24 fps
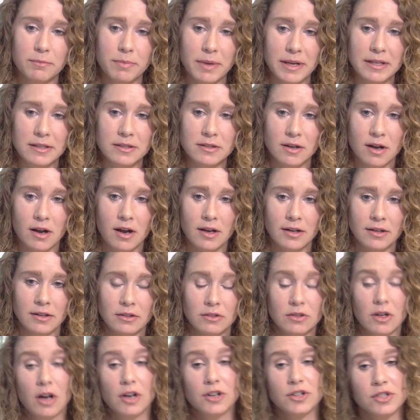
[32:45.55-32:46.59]
based on
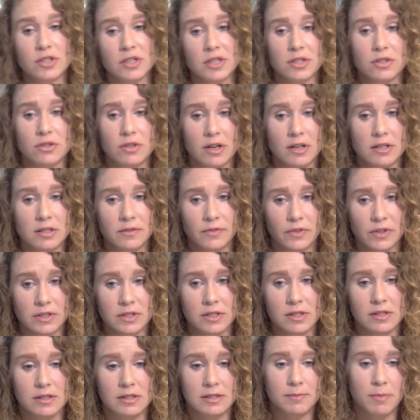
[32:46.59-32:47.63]
large districts
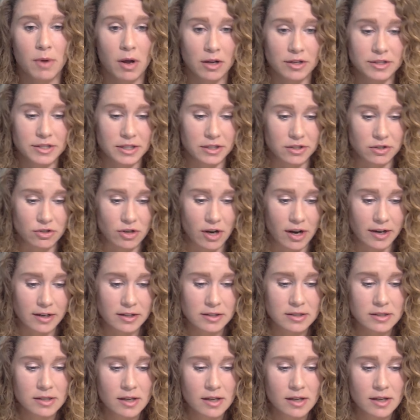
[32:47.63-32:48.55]
versus small districts,